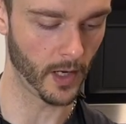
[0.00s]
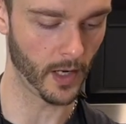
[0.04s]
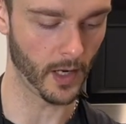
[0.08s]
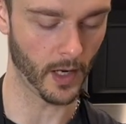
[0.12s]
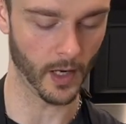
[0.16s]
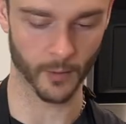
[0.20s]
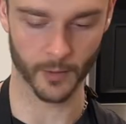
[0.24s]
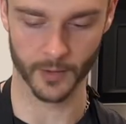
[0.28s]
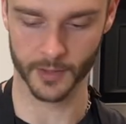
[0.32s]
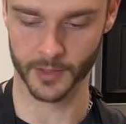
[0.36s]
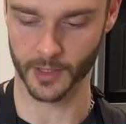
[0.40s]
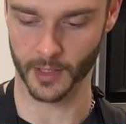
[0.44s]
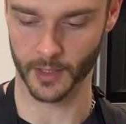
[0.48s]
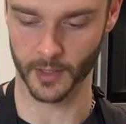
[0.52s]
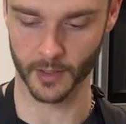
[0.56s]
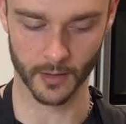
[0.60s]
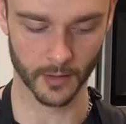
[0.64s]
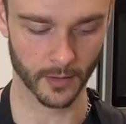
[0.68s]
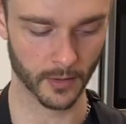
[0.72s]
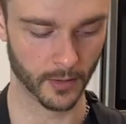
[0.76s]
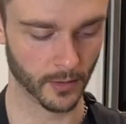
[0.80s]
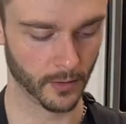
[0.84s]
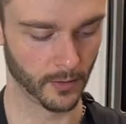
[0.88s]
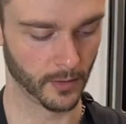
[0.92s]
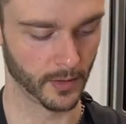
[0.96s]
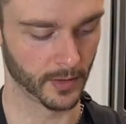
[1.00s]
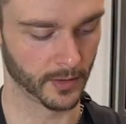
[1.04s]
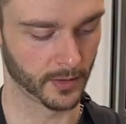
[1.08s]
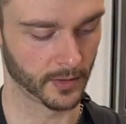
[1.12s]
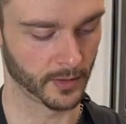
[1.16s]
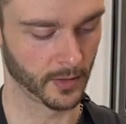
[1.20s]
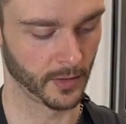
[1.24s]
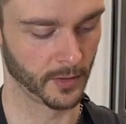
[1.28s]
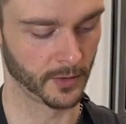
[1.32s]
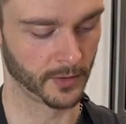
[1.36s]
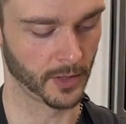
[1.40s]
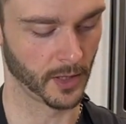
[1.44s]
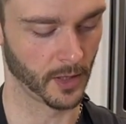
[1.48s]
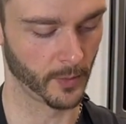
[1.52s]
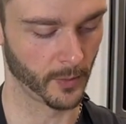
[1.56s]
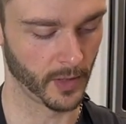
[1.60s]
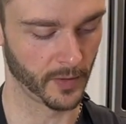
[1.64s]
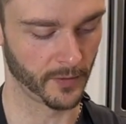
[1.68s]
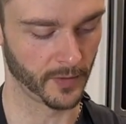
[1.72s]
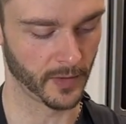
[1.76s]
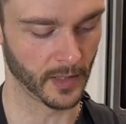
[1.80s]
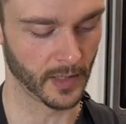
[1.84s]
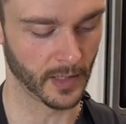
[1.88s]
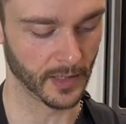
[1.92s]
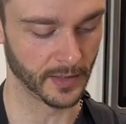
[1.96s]
I would tell you to do this to determine
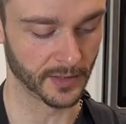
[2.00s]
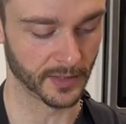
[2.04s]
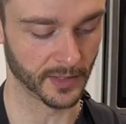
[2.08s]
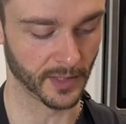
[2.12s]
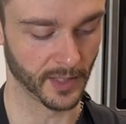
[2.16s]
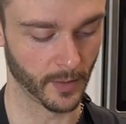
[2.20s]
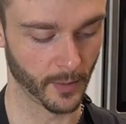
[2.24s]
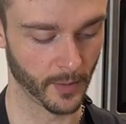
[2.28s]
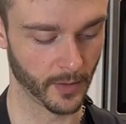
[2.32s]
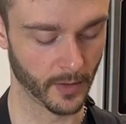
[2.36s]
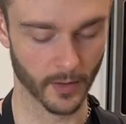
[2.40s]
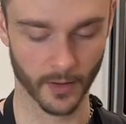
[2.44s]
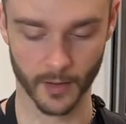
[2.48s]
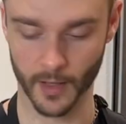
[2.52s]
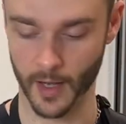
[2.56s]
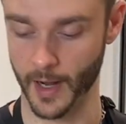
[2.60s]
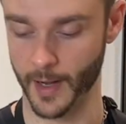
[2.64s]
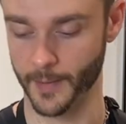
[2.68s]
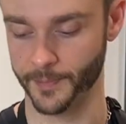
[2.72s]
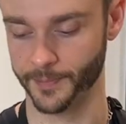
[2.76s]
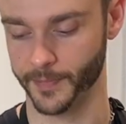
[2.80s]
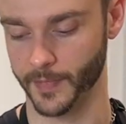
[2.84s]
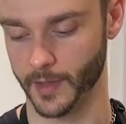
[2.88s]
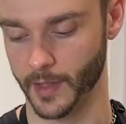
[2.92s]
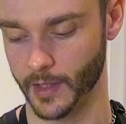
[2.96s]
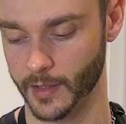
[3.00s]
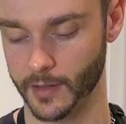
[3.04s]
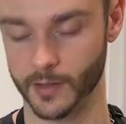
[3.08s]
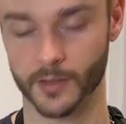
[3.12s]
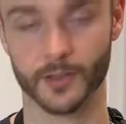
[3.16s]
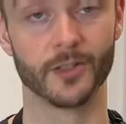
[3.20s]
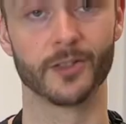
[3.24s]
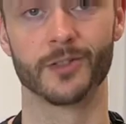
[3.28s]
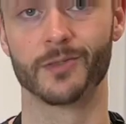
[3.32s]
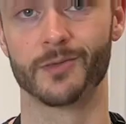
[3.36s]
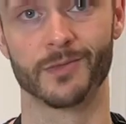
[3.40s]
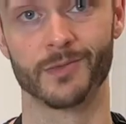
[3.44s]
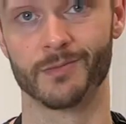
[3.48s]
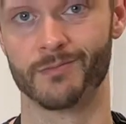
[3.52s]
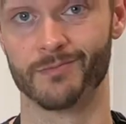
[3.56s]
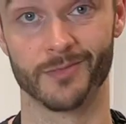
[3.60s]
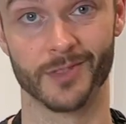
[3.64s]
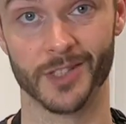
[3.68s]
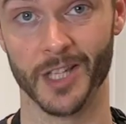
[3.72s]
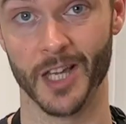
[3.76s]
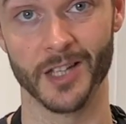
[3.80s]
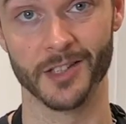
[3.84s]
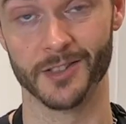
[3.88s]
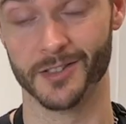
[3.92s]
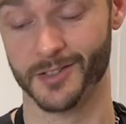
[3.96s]
if you need cinnamon or not is just
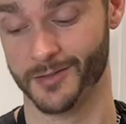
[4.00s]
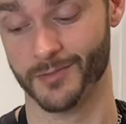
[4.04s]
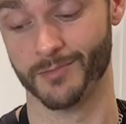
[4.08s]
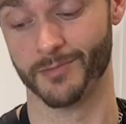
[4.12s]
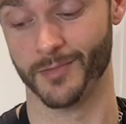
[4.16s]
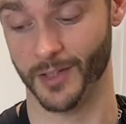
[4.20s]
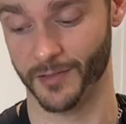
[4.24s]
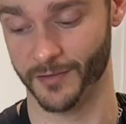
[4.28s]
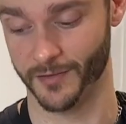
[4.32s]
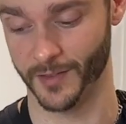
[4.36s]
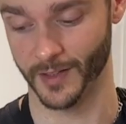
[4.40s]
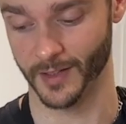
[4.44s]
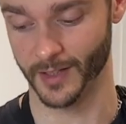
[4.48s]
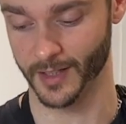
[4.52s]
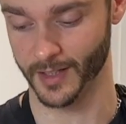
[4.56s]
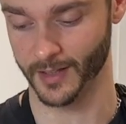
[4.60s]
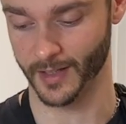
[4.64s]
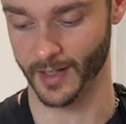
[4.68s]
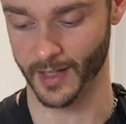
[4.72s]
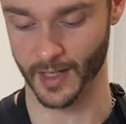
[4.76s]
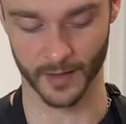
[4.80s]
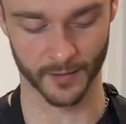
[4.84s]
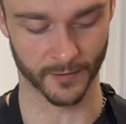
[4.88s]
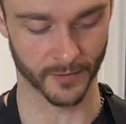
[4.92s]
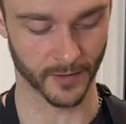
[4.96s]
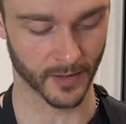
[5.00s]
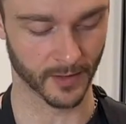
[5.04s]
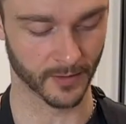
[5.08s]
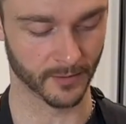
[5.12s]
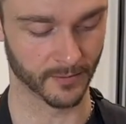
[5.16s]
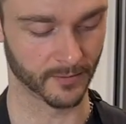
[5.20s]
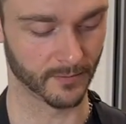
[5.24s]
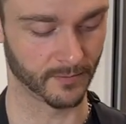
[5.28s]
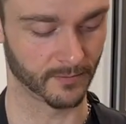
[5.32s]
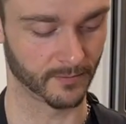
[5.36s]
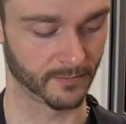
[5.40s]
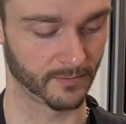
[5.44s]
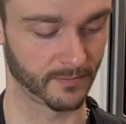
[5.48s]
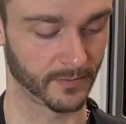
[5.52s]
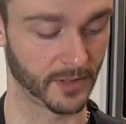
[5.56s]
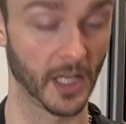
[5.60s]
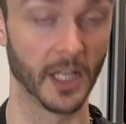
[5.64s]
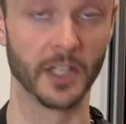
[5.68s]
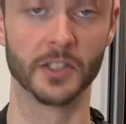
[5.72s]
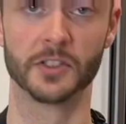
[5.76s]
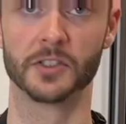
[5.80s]
taste the filling, and if it tastes